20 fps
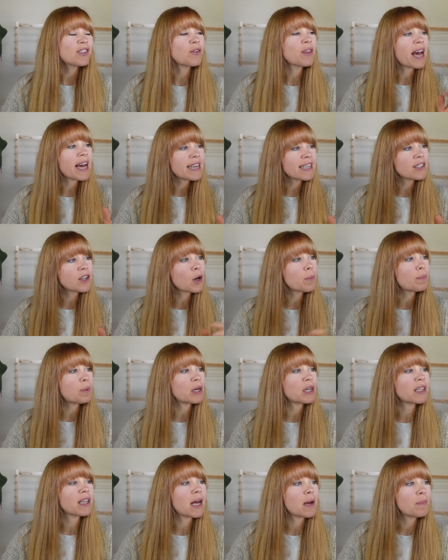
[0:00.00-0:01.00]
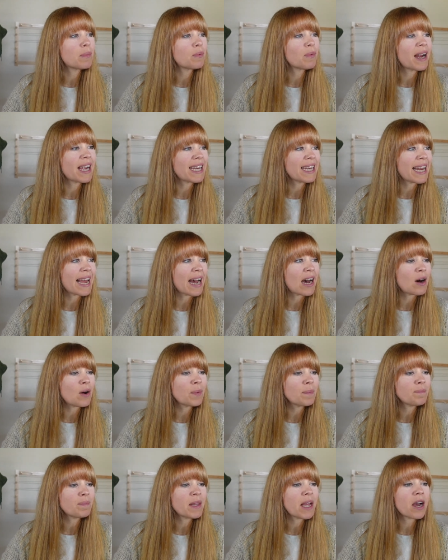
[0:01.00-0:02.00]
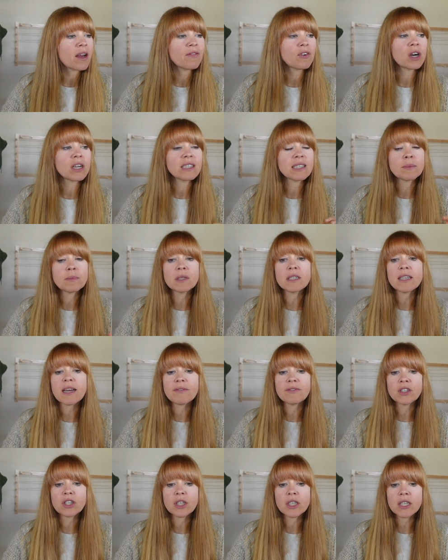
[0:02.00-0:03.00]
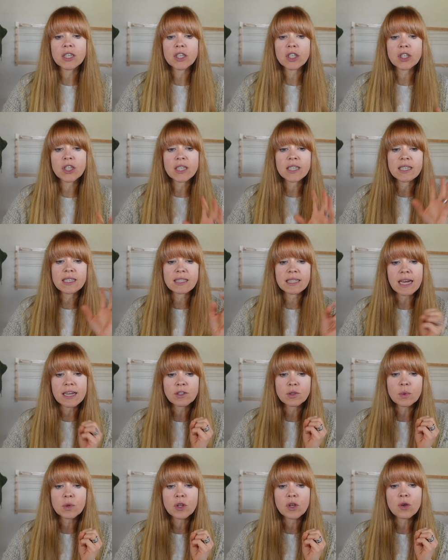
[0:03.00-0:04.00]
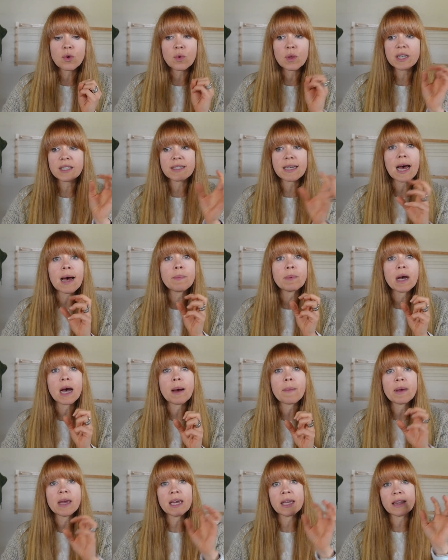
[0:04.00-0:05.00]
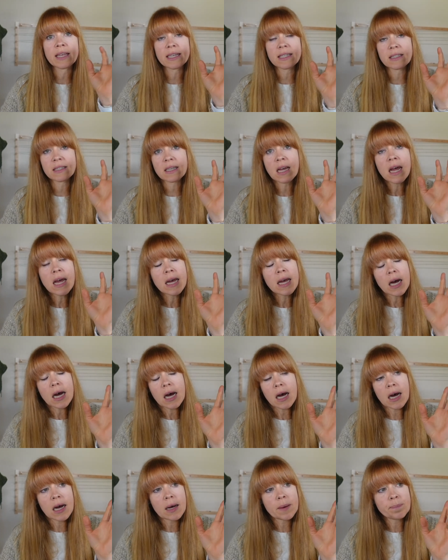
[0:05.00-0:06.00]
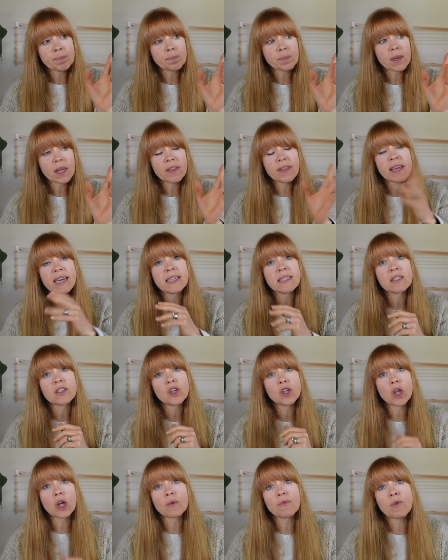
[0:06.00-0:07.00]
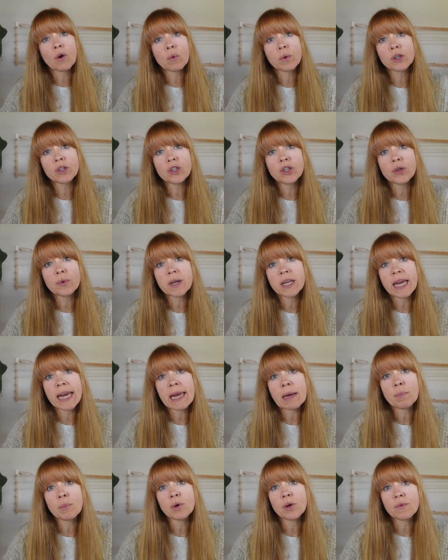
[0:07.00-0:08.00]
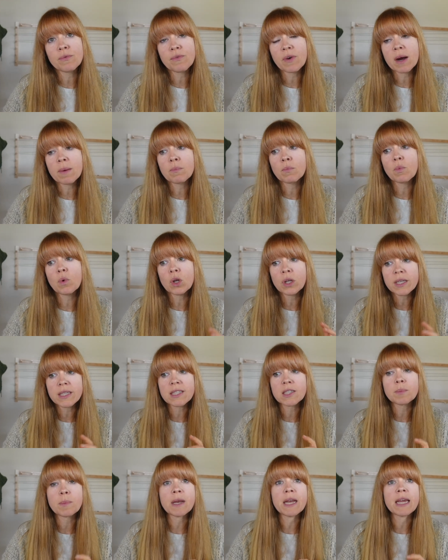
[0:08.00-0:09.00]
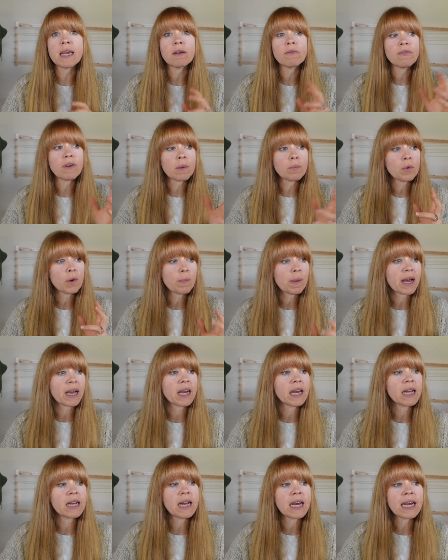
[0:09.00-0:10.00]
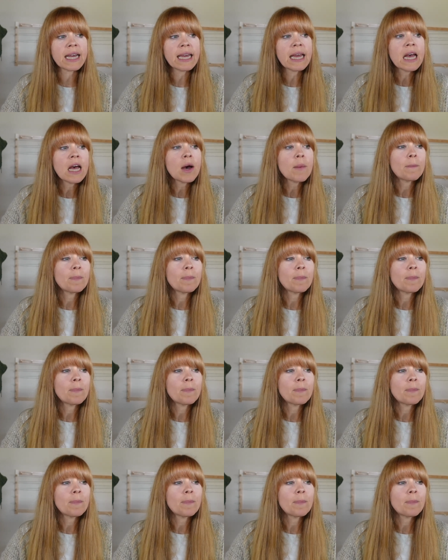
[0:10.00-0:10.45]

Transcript: So that is our book club right now. Now I've got some stuff to, to discuss with you that's upcoming, that's um, things to look forward to in April from Wool and Spinning, from Rebecca and I.